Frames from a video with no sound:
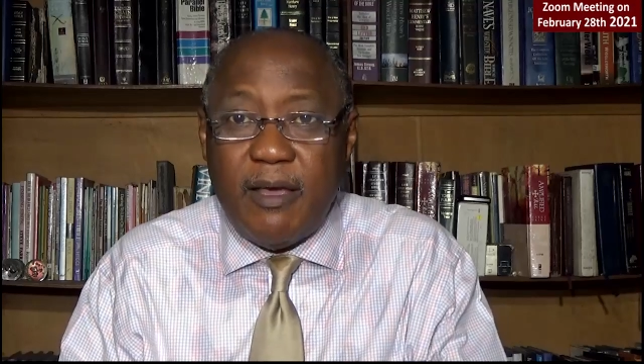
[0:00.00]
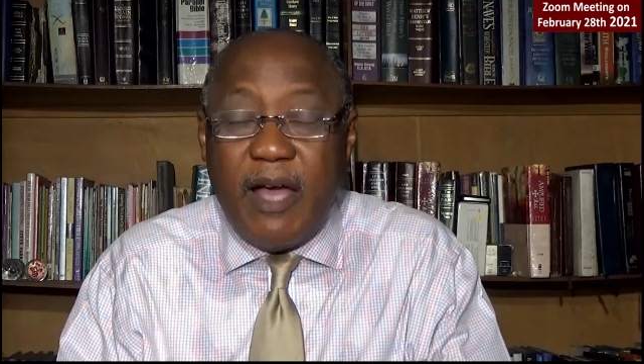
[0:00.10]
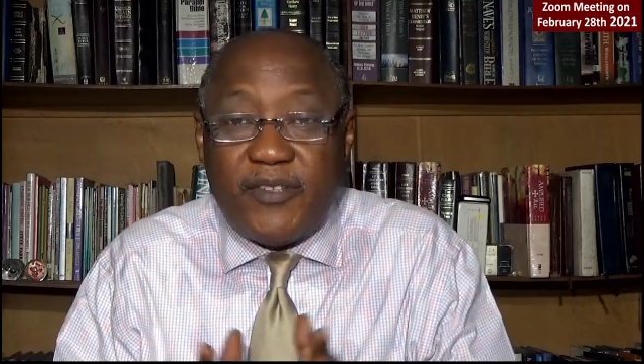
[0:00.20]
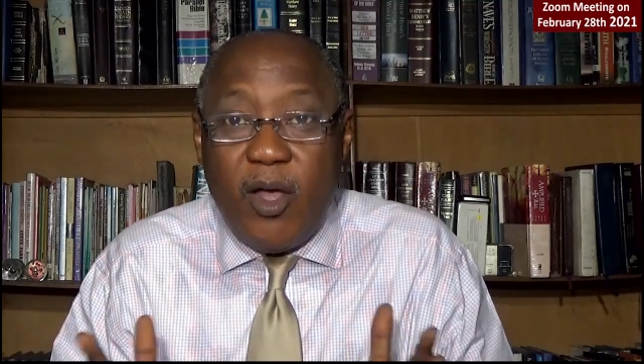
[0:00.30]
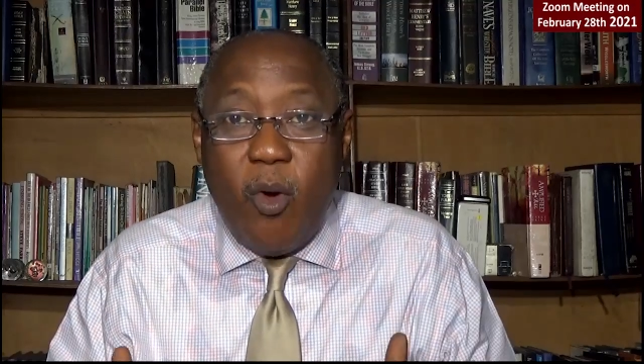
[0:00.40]

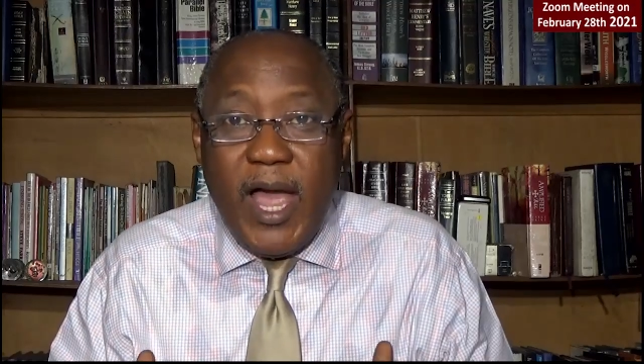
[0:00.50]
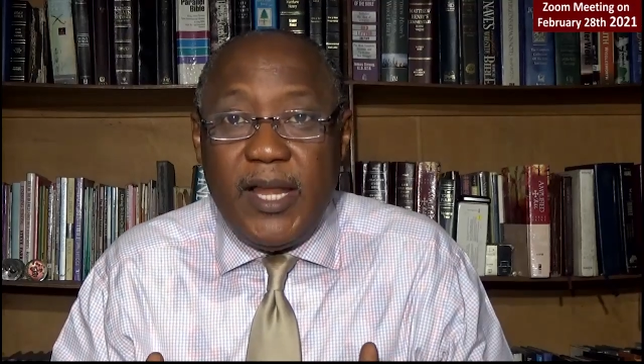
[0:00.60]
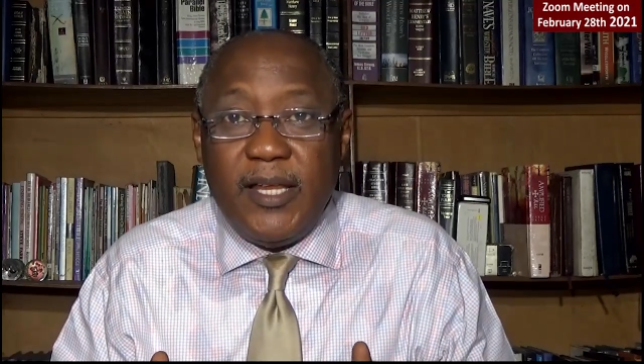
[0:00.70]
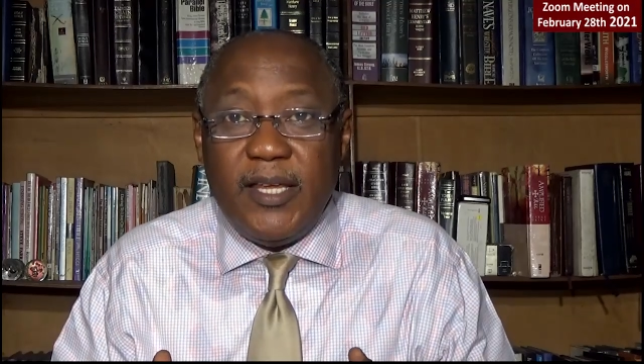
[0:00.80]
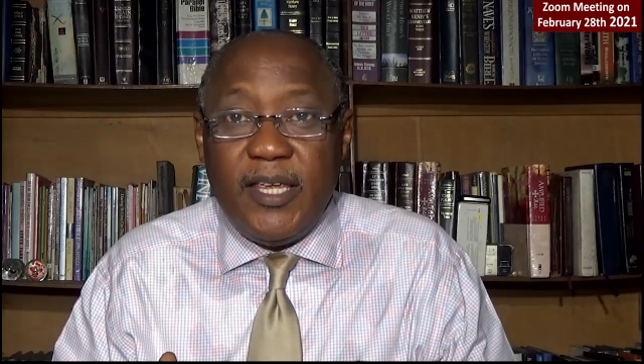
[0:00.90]
After a
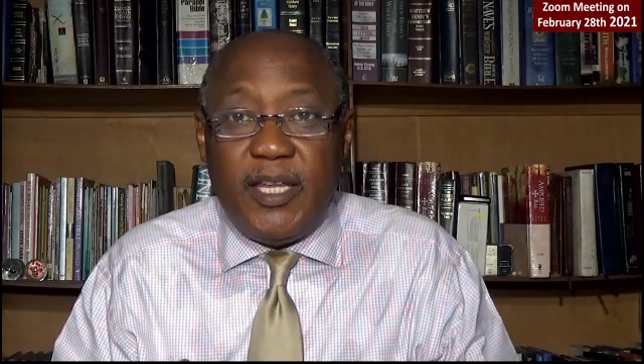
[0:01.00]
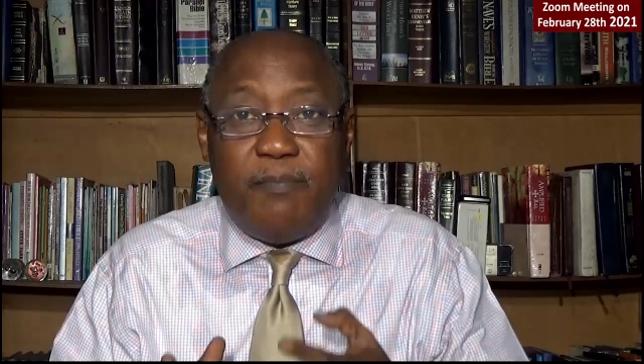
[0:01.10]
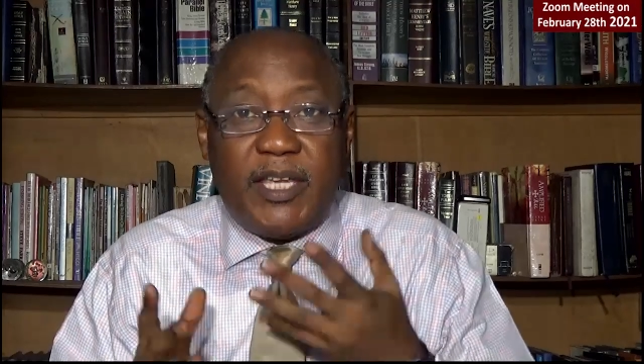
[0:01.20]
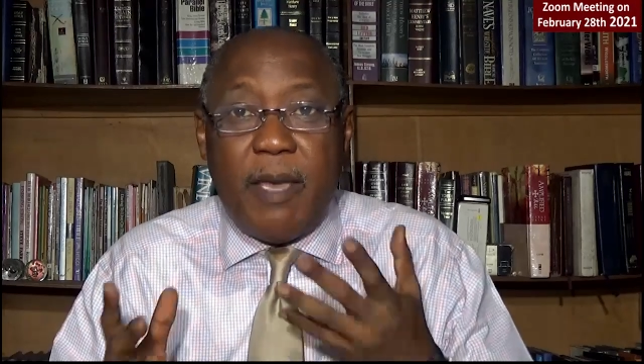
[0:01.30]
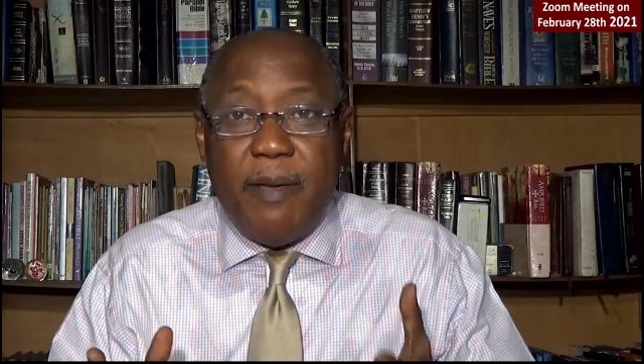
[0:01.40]
while,
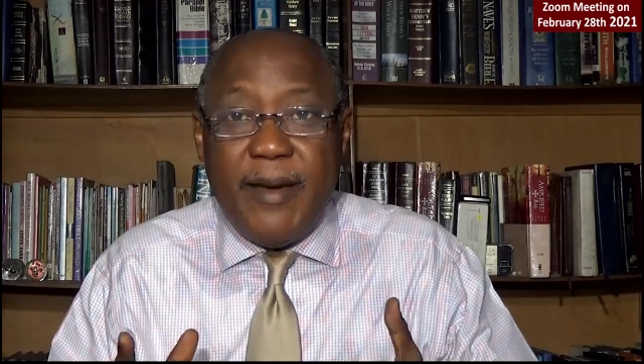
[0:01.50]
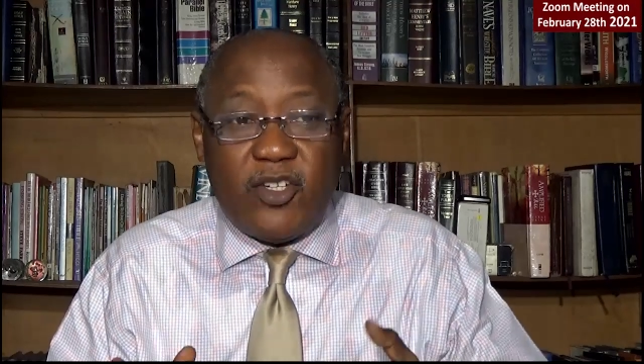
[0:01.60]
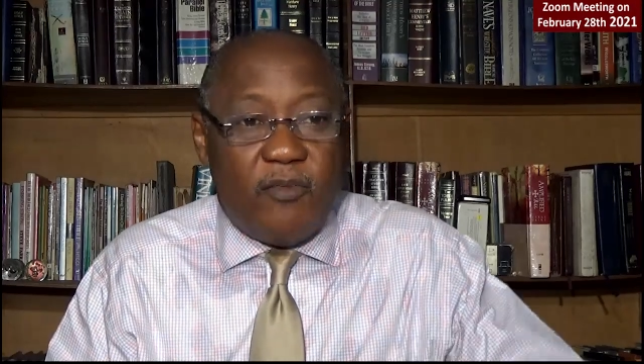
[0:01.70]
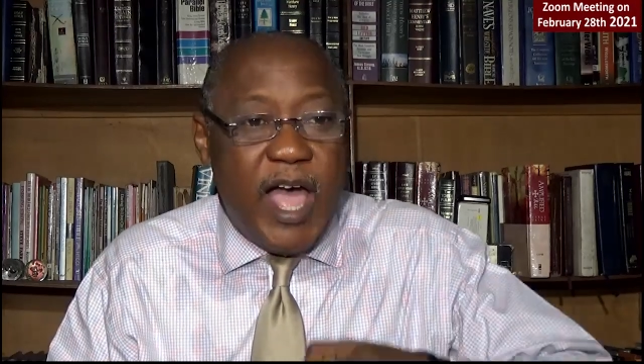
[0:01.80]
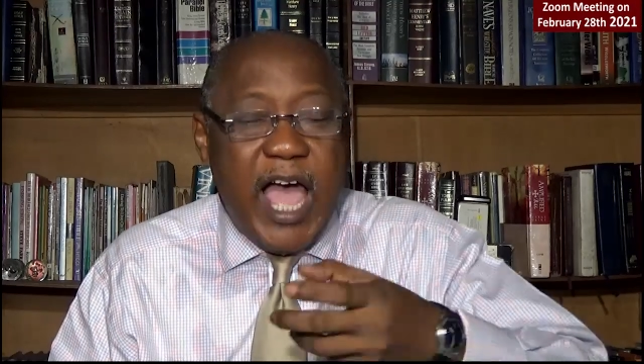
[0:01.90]
it became a
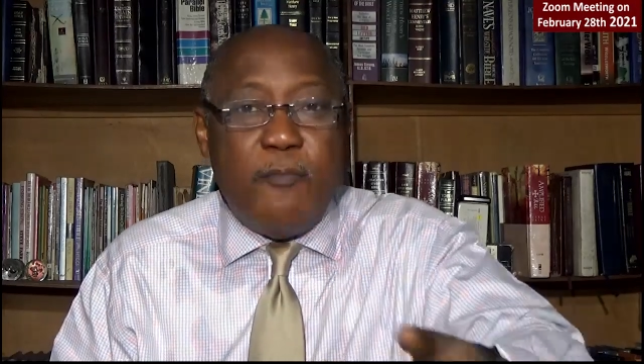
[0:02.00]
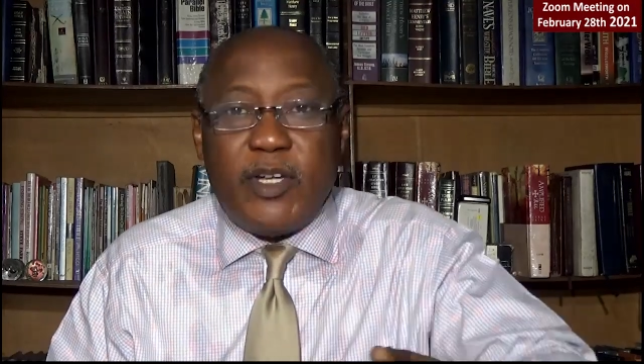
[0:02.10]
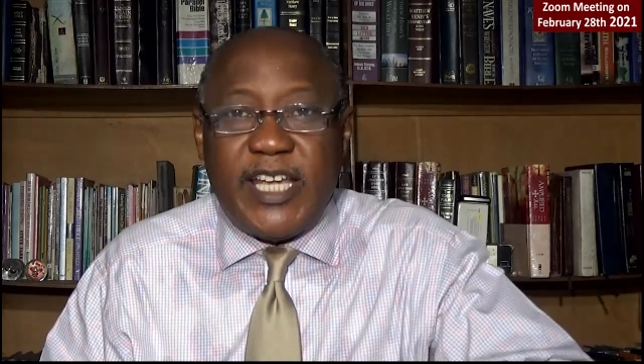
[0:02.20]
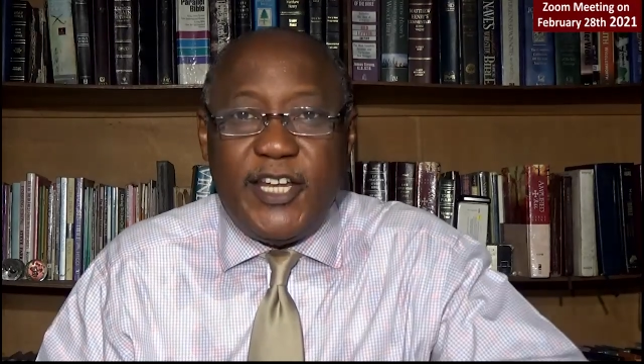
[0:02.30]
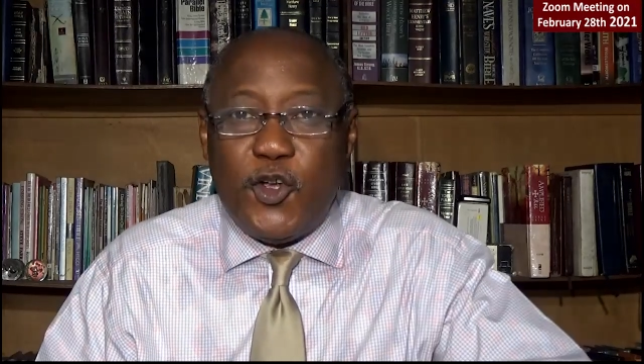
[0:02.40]
matter of how
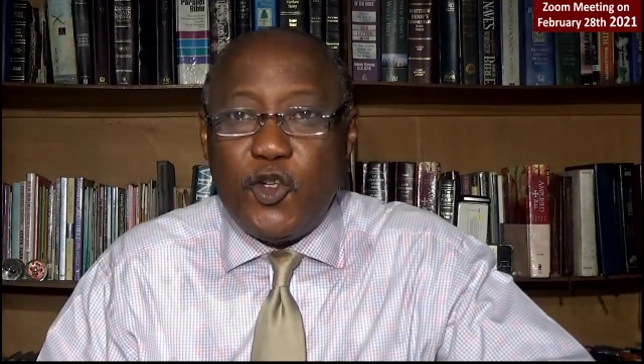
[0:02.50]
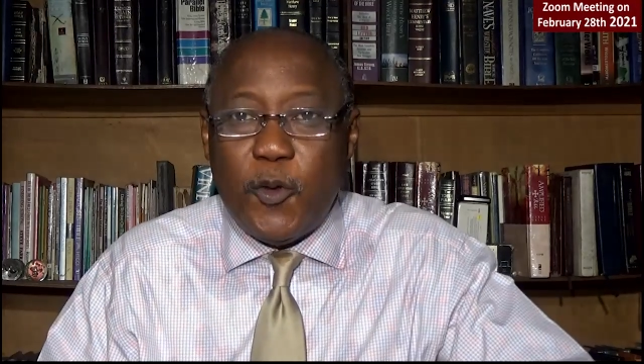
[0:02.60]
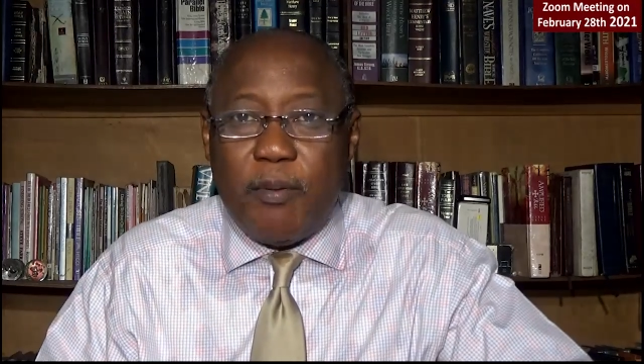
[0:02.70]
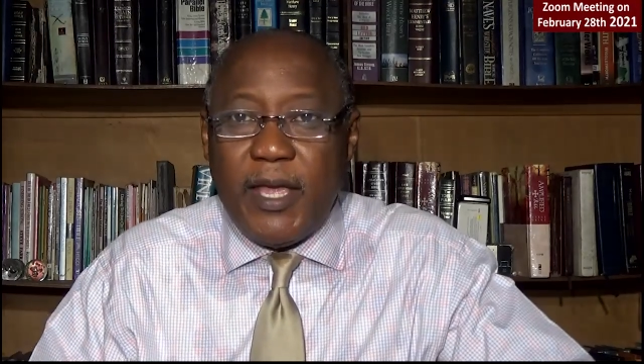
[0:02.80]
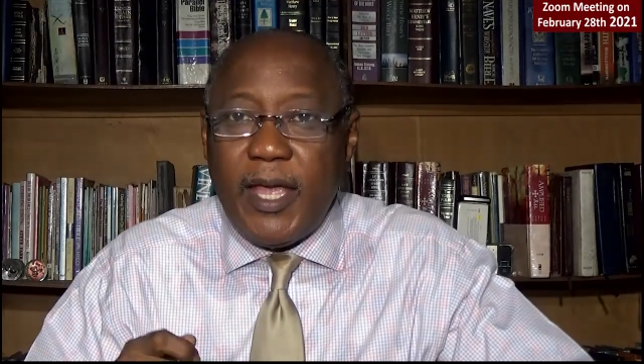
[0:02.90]
much are they going
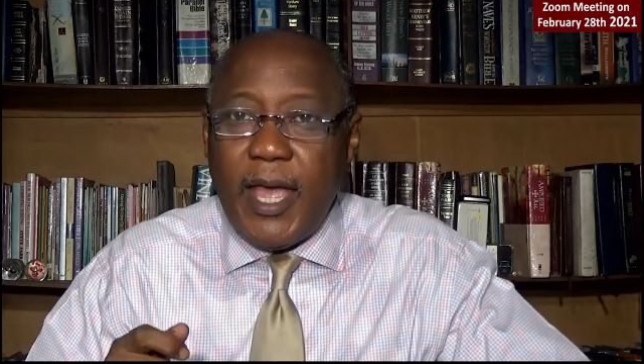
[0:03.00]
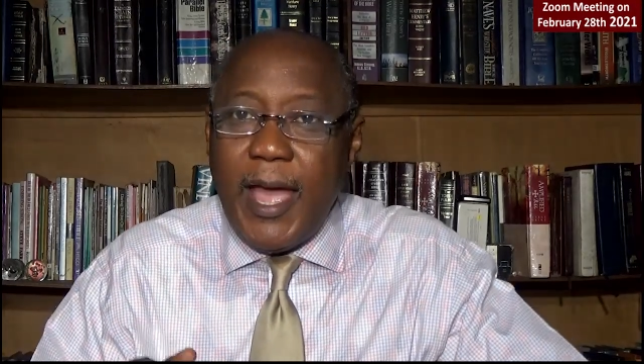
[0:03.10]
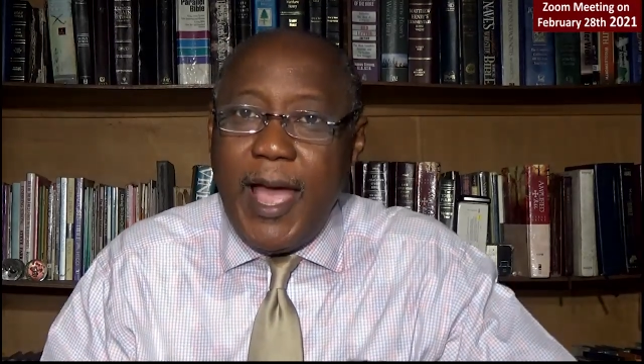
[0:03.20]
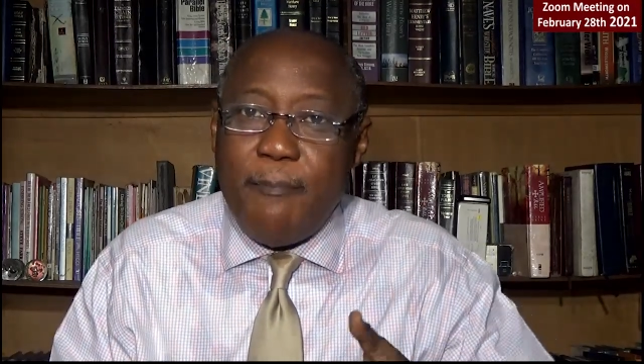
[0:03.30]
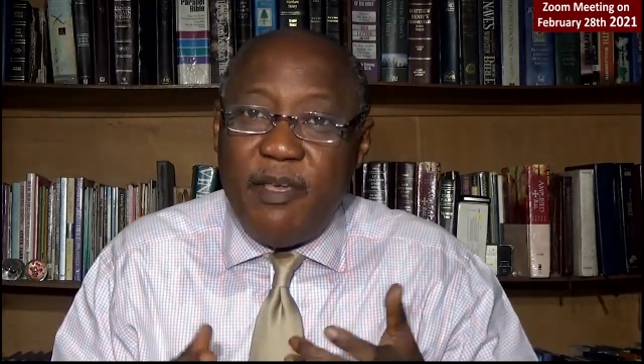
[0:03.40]
to pay
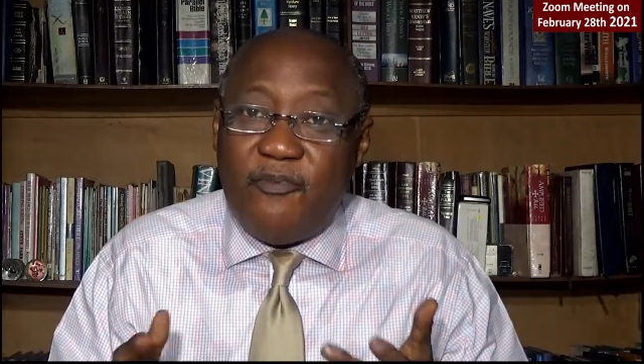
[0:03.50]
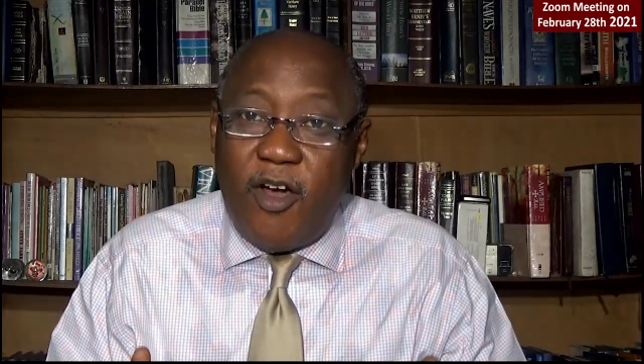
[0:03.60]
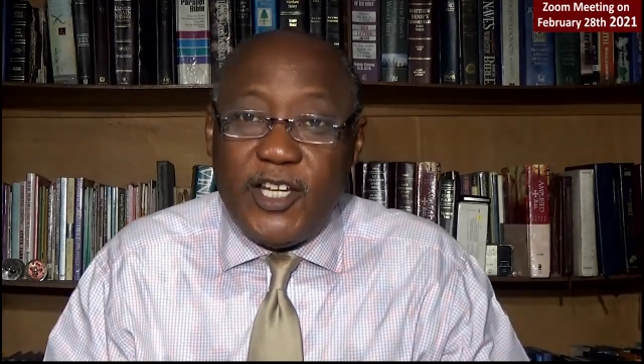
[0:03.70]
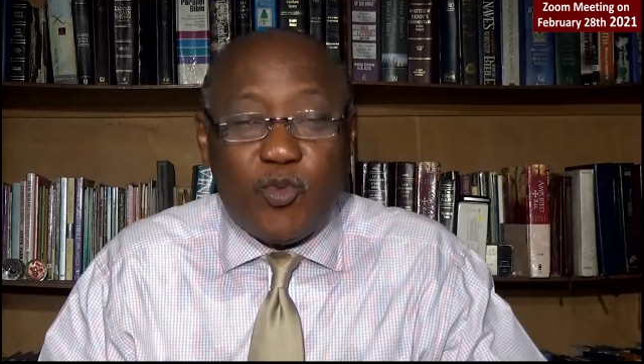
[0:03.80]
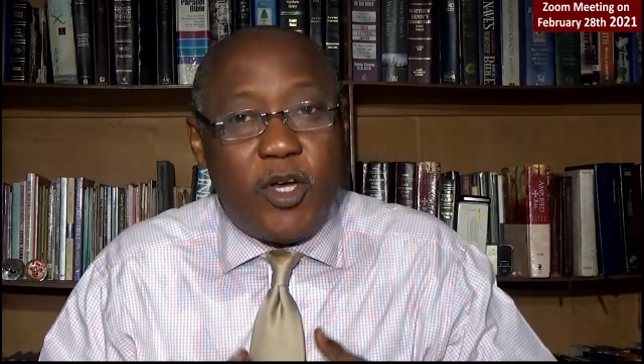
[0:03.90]

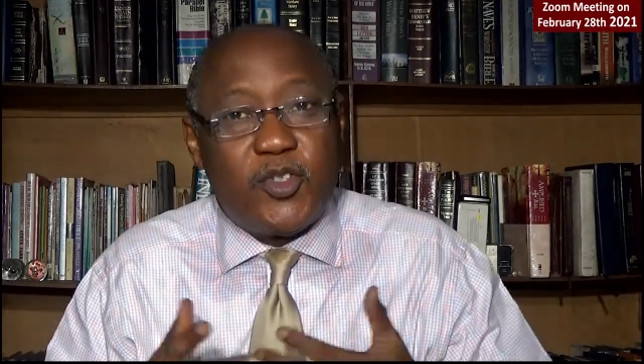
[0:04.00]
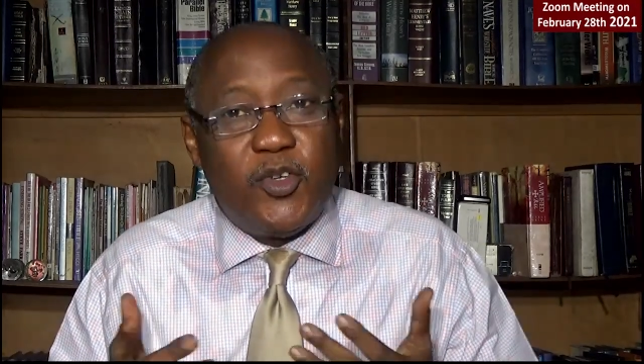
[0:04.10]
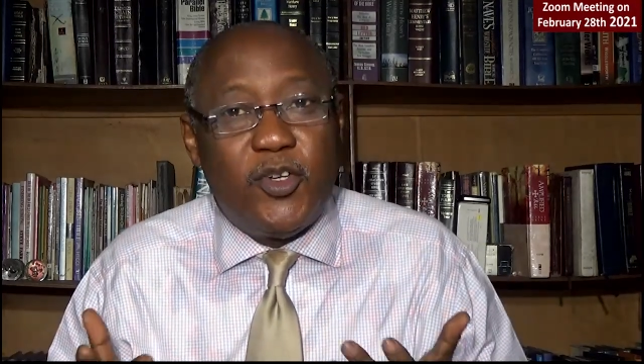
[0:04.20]
before it was,